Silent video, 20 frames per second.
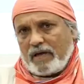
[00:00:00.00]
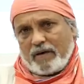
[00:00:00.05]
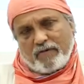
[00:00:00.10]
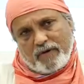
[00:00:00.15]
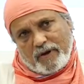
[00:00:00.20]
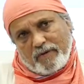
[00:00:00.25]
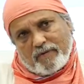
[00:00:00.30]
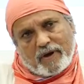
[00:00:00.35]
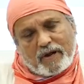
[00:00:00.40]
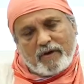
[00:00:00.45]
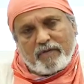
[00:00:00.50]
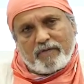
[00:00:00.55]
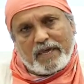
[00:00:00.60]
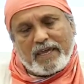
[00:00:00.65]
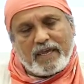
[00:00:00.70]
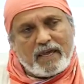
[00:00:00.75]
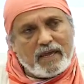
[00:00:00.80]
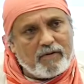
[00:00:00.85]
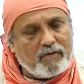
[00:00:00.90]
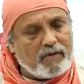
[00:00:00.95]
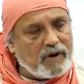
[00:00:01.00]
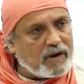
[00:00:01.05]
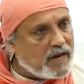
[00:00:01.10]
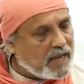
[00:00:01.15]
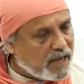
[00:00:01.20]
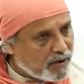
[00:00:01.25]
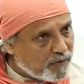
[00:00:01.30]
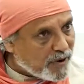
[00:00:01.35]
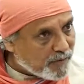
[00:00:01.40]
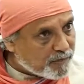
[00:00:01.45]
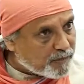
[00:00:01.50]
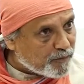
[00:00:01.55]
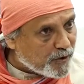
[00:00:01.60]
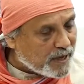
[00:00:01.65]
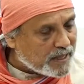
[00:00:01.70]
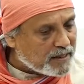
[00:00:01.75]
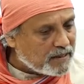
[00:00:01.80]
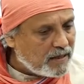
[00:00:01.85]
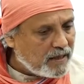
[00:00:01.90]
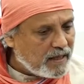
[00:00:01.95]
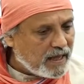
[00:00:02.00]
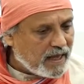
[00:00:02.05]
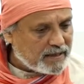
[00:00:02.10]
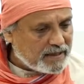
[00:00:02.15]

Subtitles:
we were equipped with,